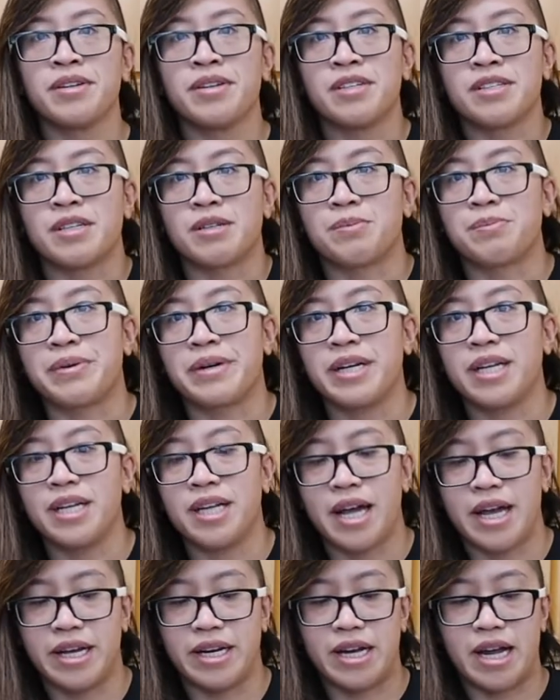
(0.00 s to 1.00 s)
So pretty
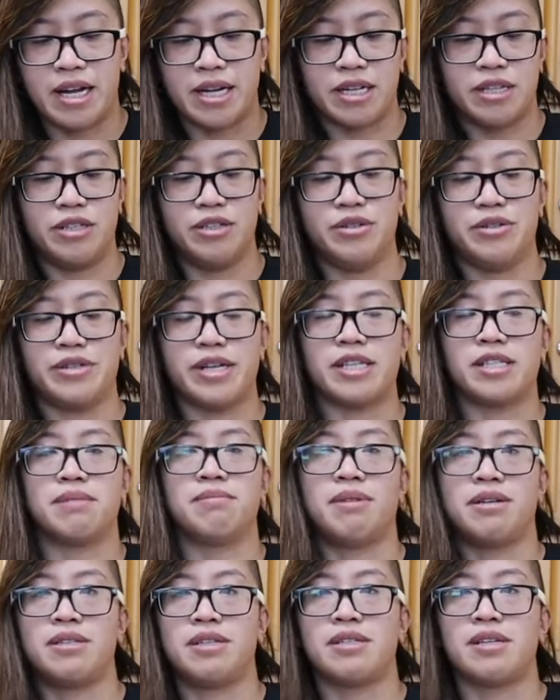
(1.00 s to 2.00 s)
light. I can use as
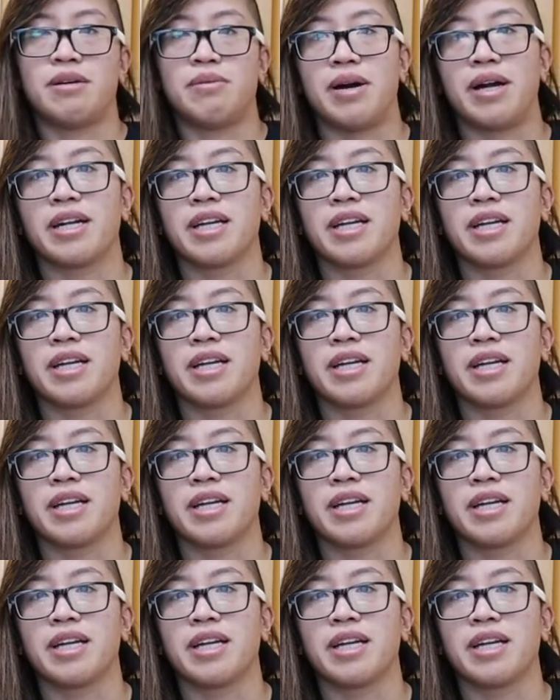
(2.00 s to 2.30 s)
much as I want.